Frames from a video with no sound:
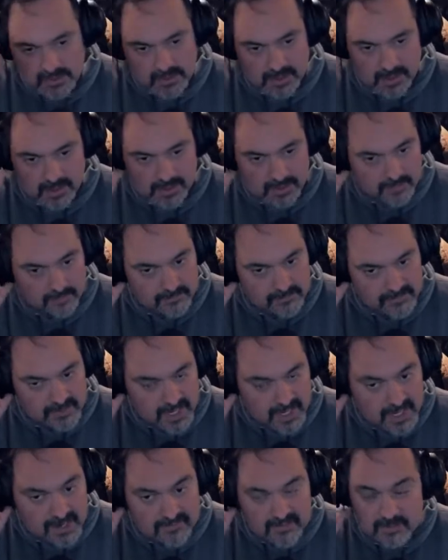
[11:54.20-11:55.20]
Um,
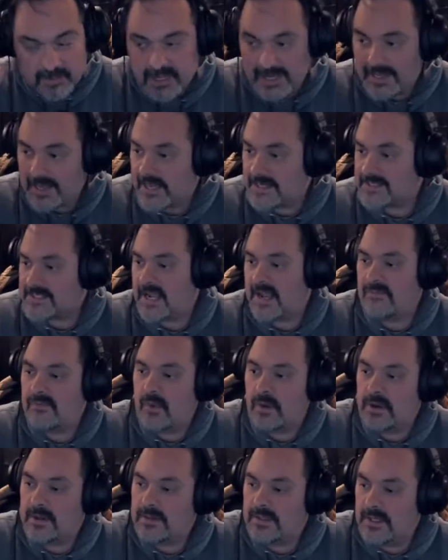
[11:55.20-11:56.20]
not everybody has to have
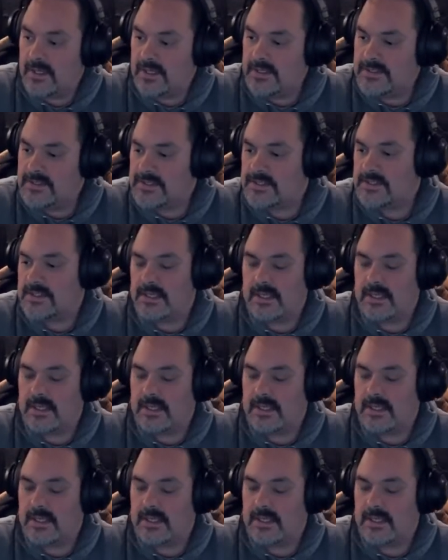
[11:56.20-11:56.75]
one of these.